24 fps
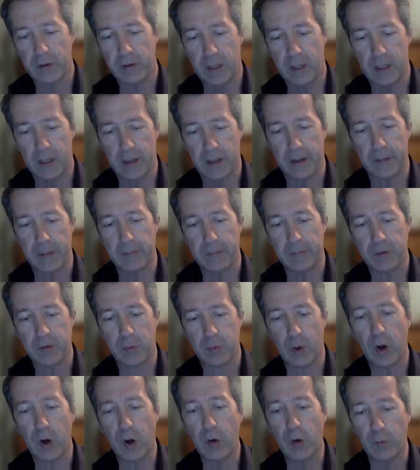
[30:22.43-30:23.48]

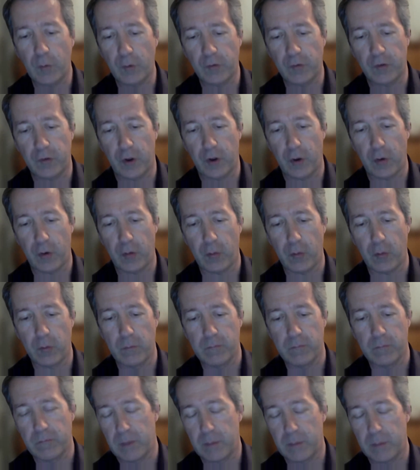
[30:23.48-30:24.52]
12 or so,
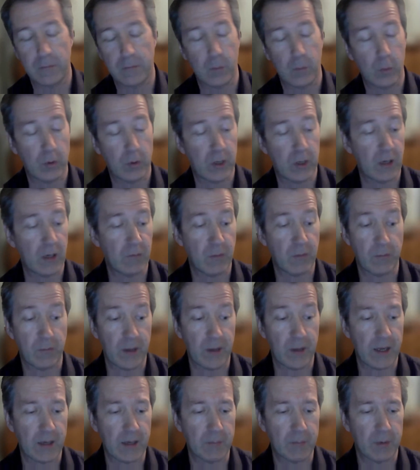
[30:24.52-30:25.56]
maybe 14,
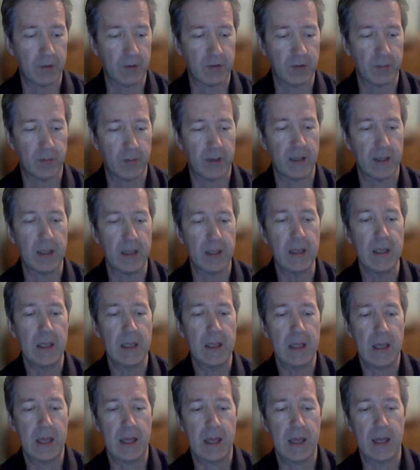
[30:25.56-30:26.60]
15 possibly,
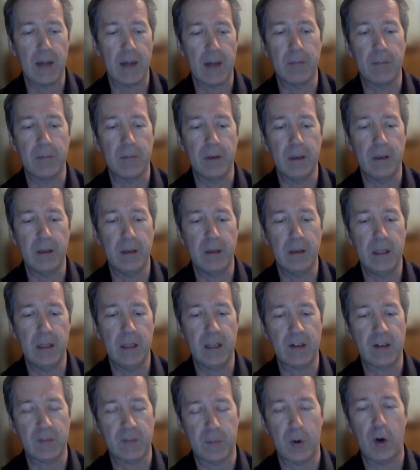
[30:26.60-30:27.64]

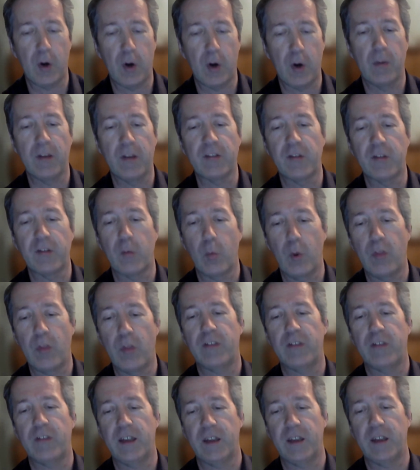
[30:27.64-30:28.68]
experiments with a
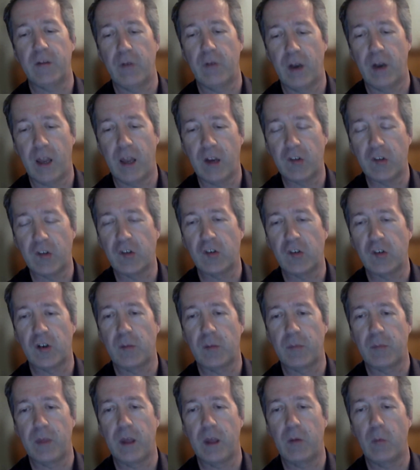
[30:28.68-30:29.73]
second
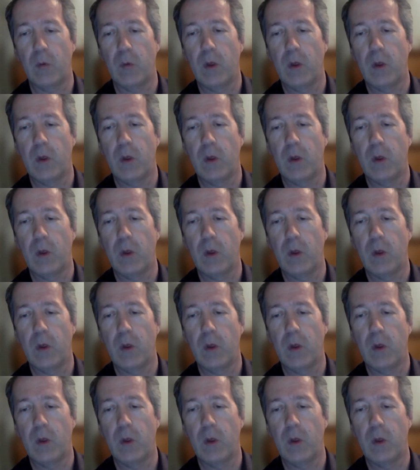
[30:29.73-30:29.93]
relationship that